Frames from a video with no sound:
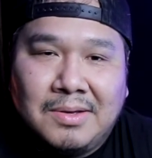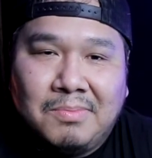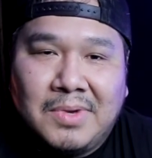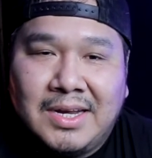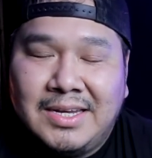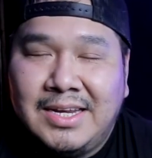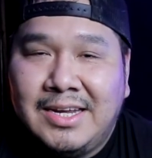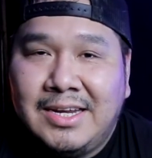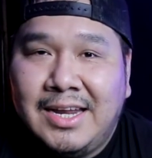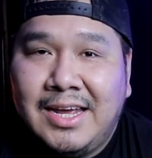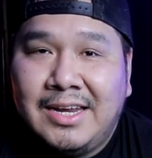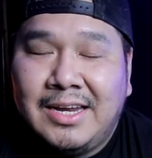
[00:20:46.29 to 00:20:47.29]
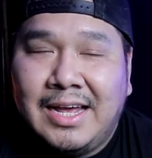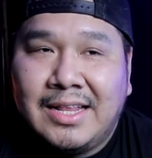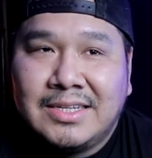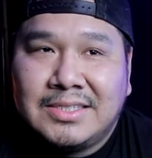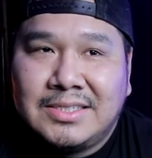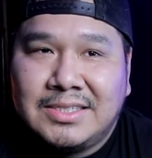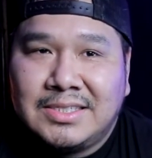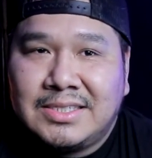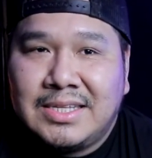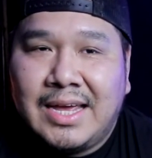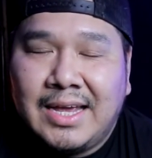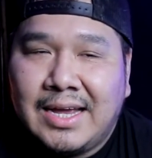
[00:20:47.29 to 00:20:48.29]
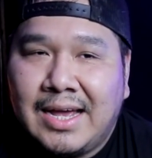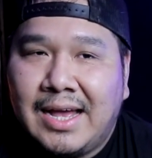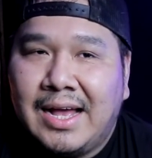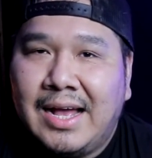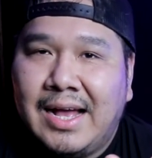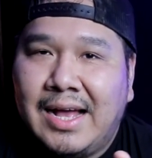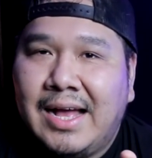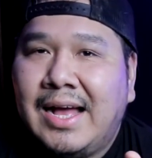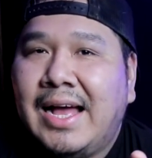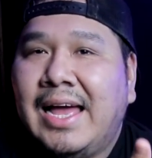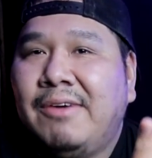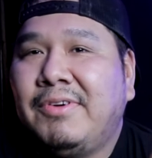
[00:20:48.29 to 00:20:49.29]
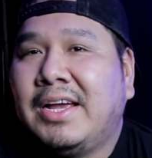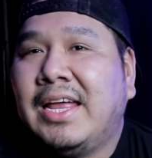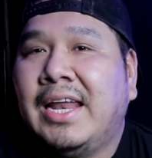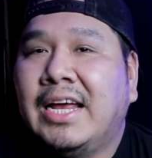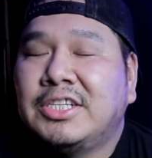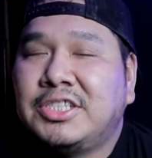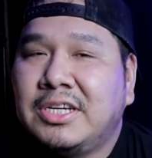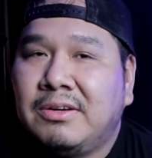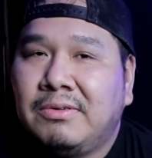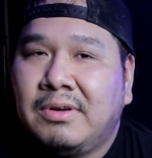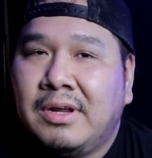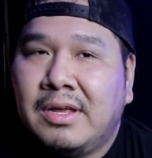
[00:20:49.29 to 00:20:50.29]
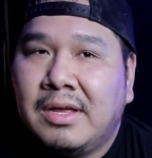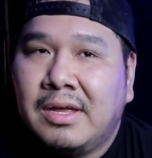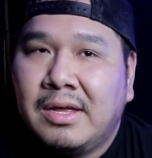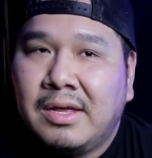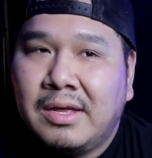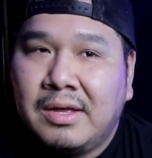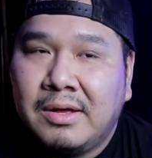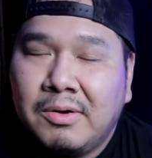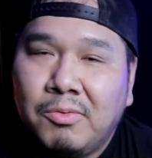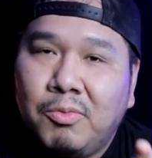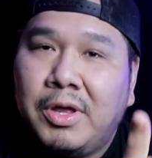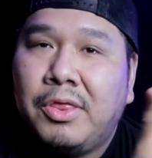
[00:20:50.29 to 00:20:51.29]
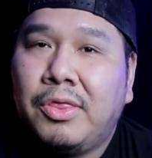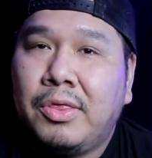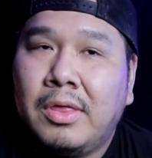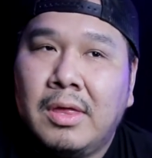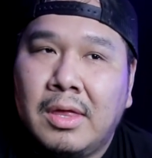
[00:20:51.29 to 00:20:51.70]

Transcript: analysis, like, I have a connection with,